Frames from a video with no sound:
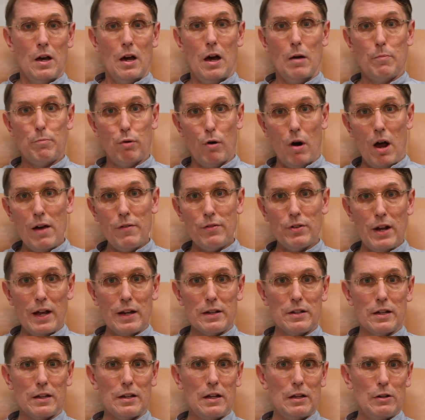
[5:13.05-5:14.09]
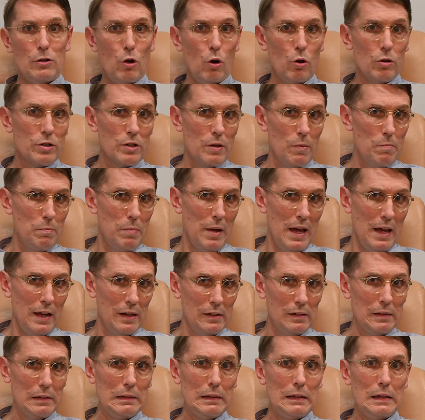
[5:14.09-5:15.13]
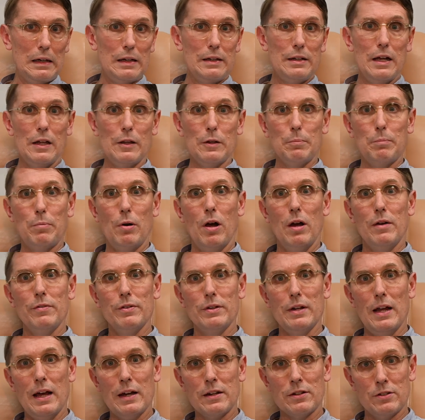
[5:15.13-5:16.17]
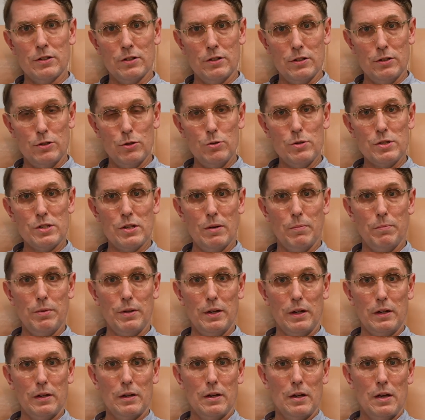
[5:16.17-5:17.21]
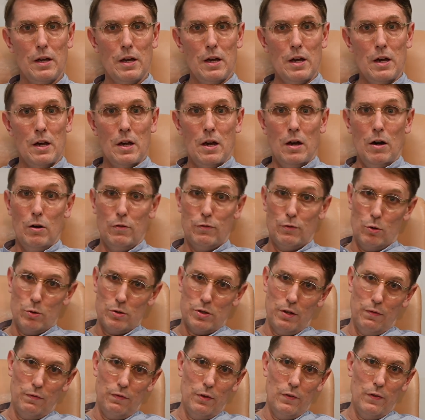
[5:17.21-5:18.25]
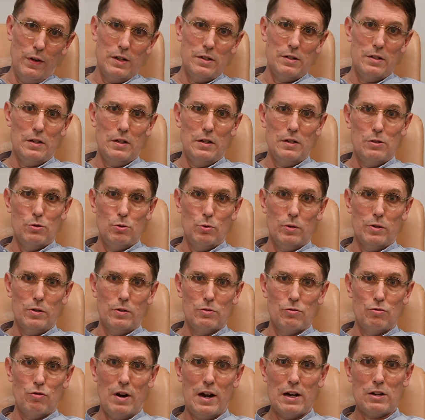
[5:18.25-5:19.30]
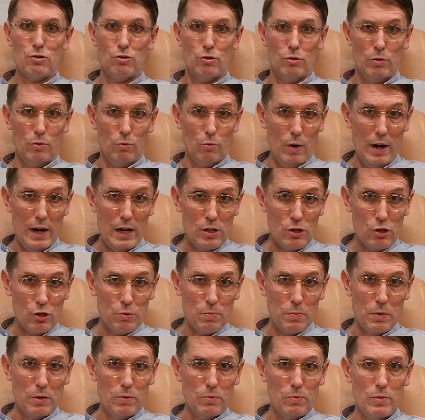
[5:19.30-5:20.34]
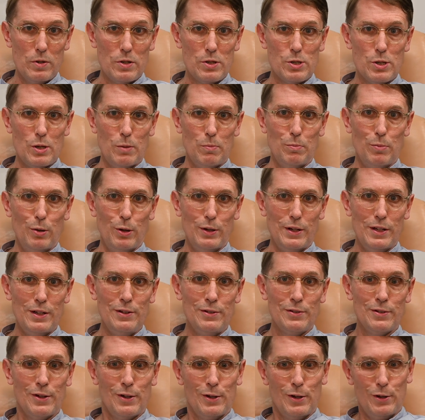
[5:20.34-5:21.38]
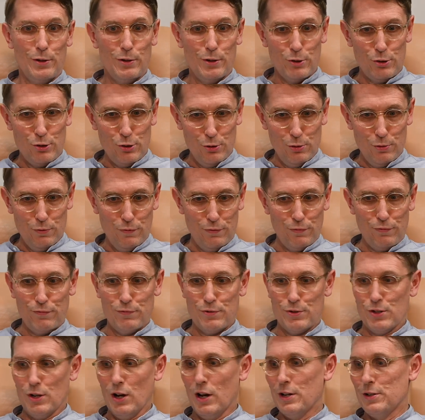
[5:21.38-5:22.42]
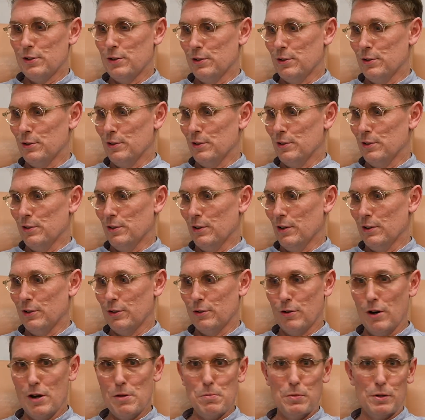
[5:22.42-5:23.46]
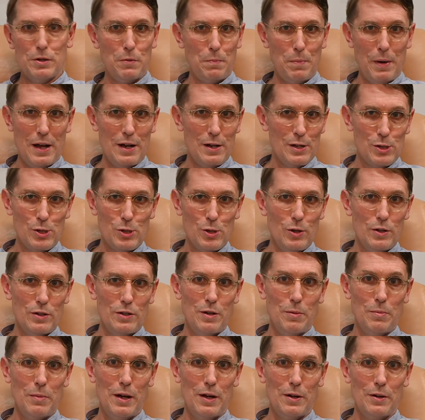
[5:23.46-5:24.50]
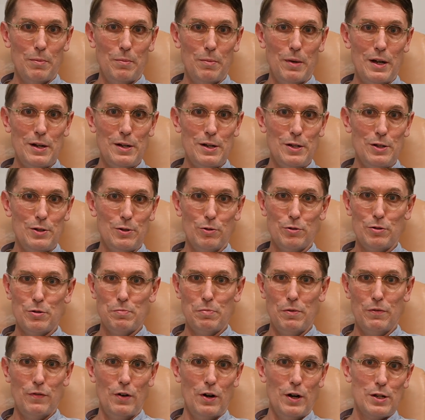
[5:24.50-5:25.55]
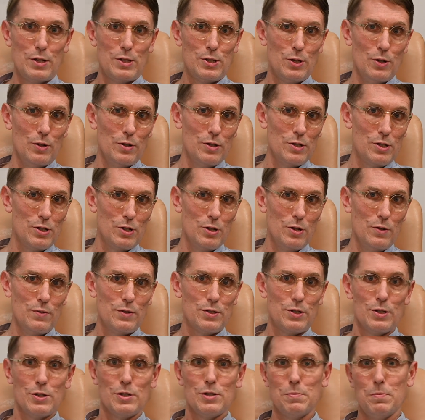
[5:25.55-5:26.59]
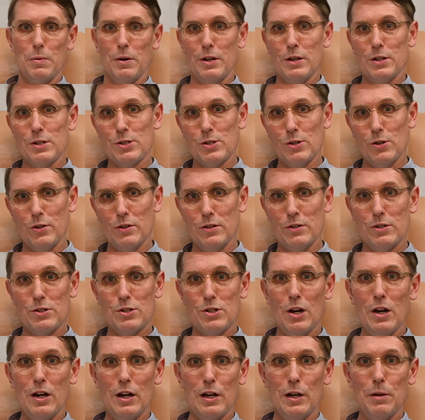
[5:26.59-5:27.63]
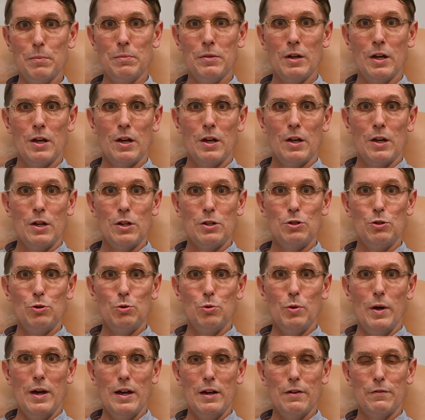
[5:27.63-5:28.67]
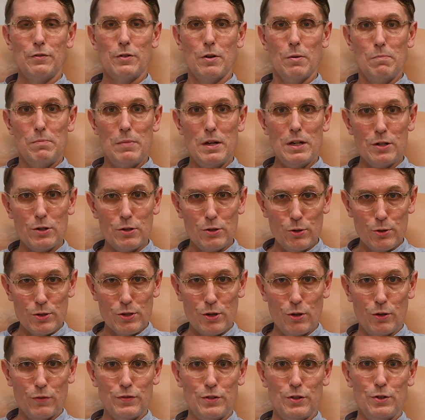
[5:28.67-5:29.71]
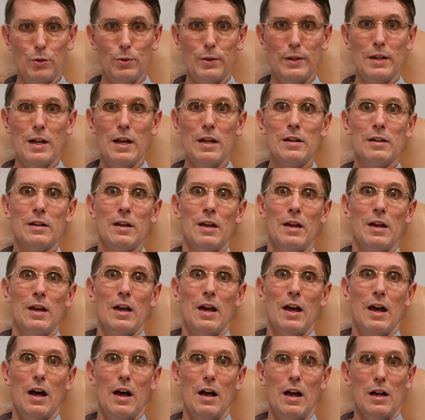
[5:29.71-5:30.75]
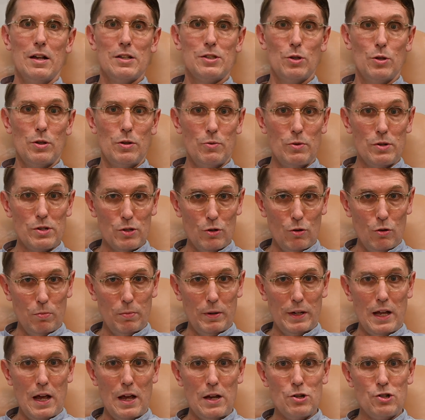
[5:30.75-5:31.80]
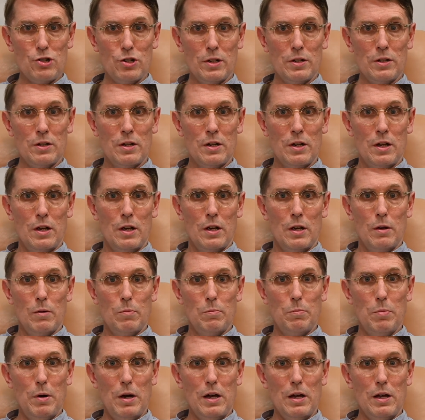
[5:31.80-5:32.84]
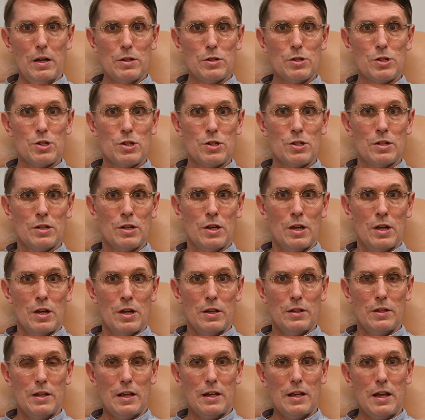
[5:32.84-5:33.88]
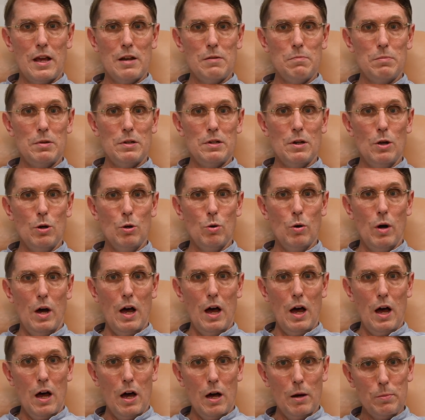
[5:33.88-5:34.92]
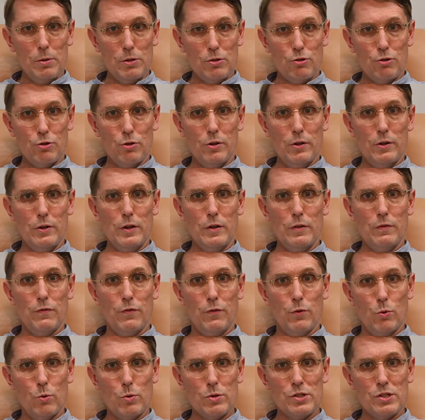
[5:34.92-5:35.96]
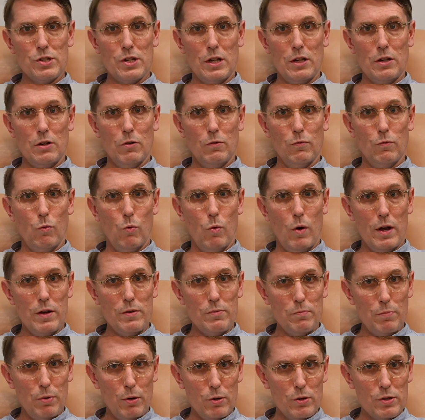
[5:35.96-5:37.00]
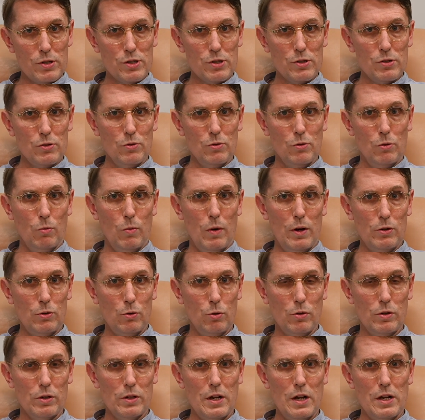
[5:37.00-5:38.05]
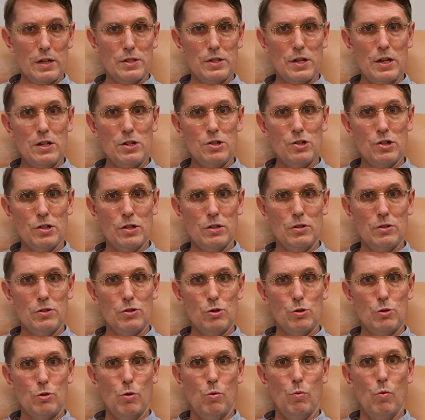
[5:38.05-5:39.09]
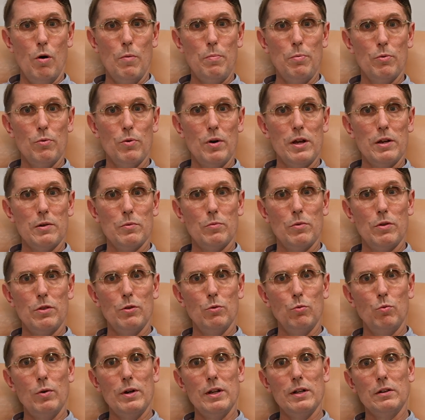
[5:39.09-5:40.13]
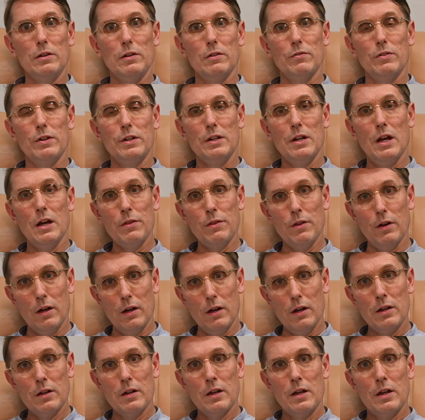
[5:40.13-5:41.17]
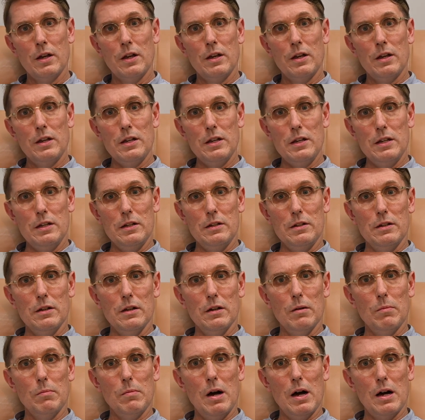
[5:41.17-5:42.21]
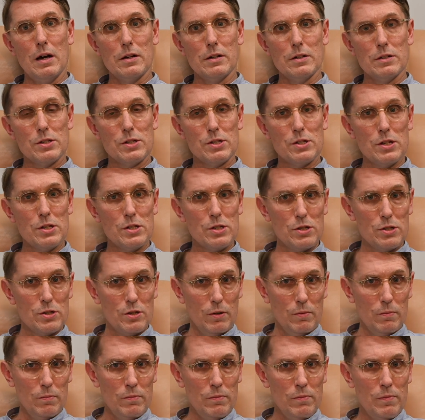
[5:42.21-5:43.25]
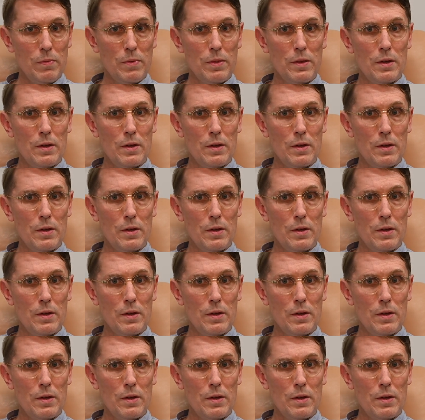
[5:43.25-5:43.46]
A private actor cannot compel another private actor to do something. Of course, if you've entered into a contractual arrangement with somebody, that you've signed an agreement to pay a certain amount of money or to provide certain services by a certain time, you have committed yourself to doing that, so there is an obligation. But there can be no arbitrary forcing of one person or one organisation to cooperate with the will of another in a market system